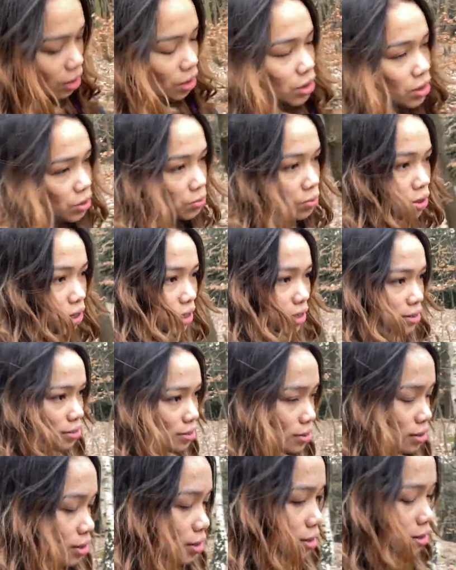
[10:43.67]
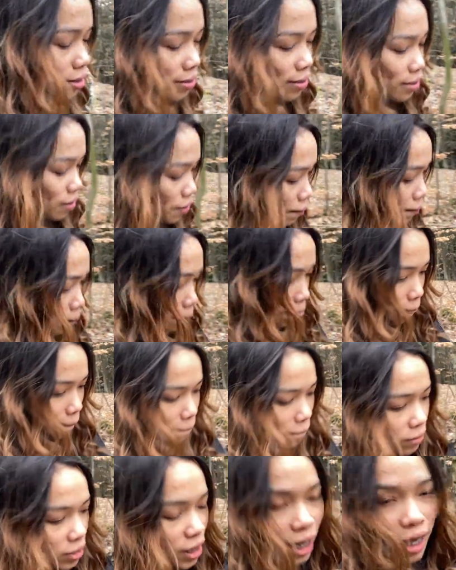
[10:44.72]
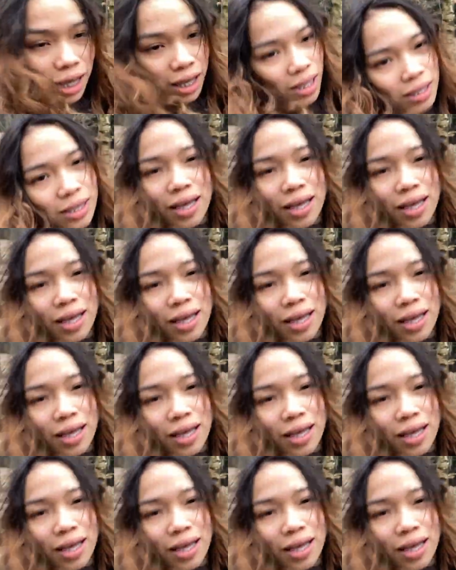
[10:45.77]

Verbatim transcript: you want, day and